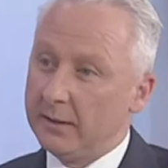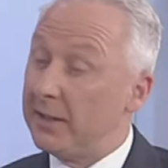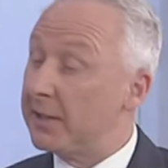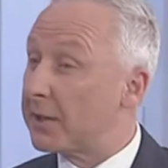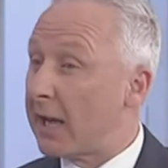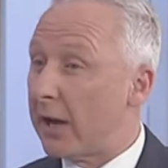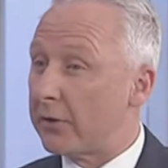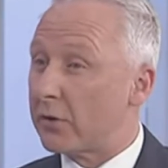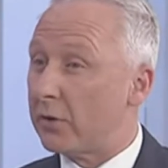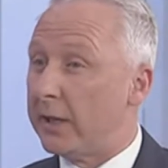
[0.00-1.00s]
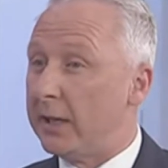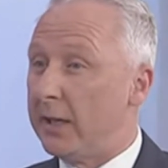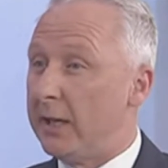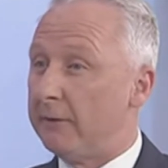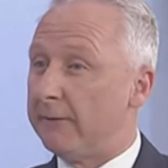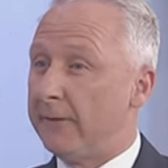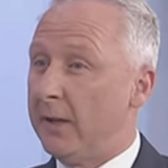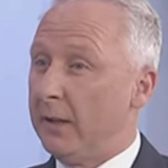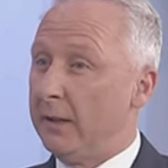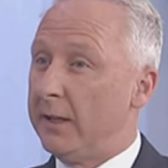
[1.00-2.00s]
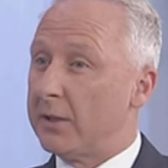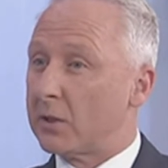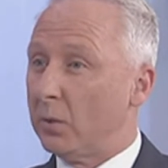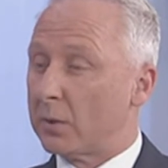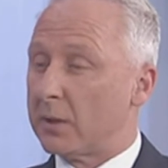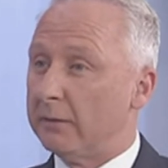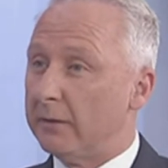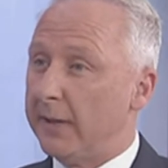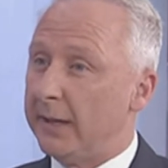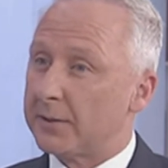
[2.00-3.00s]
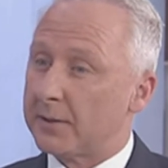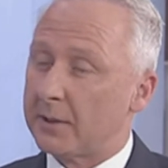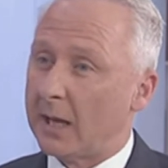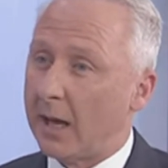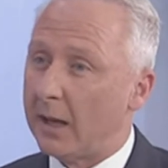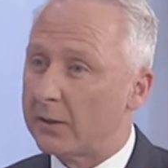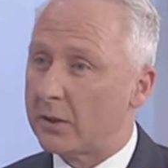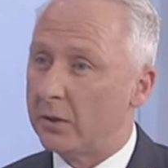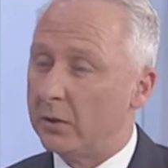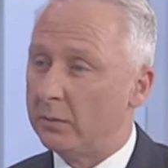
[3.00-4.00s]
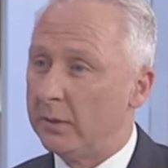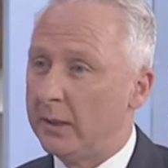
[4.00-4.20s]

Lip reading: this country if these sorts of events are to